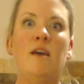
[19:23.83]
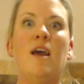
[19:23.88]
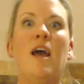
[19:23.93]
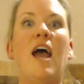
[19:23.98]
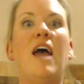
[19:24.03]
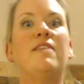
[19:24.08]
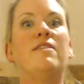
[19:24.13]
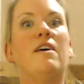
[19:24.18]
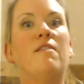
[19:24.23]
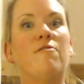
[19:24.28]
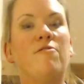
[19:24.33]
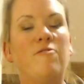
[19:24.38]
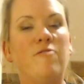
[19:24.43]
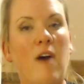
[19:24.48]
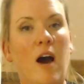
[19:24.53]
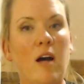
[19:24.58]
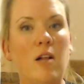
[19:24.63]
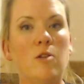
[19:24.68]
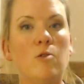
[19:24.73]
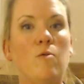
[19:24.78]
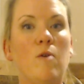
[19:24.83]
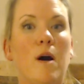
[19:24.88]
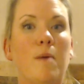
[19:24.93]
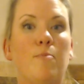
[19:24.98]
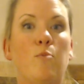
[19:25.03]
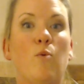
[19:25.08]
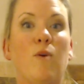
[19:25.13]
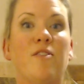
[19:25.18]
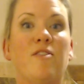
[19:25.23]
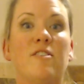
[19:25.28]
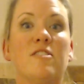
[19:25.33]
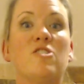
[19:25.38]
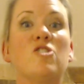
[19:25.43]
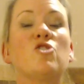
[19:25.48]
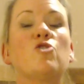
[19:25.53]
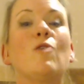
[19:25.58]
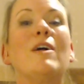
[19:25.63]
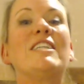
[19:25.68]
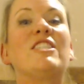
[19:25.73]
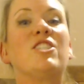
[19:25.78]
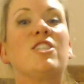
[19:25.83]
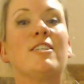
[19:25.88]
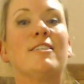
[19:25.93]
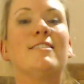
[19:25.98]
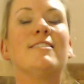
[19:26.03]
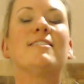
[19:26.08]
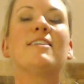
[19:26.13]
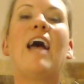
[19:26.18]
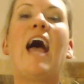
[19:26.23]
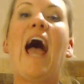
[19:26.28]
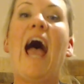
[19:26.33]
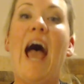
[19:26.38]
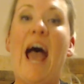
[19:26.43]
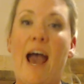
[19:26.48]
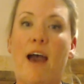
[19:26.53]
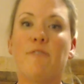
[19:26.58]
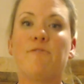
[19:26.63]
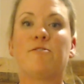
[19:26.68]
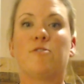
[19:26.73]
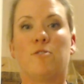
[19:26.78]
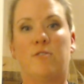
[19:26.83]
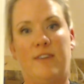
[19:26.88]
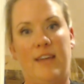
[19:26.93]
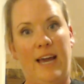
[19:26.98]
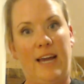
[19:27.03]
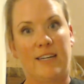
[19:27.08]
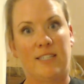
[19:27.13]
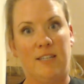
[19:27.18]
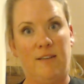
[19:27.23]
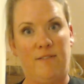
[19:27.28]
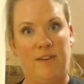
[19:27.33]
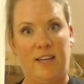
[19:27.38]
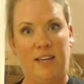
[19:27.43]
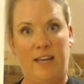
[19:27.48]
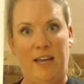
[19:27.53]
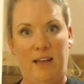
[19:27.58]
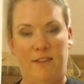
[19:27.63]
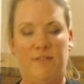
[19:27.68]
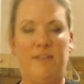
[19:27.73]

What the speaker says: And then follow up with the stretches after the activity again.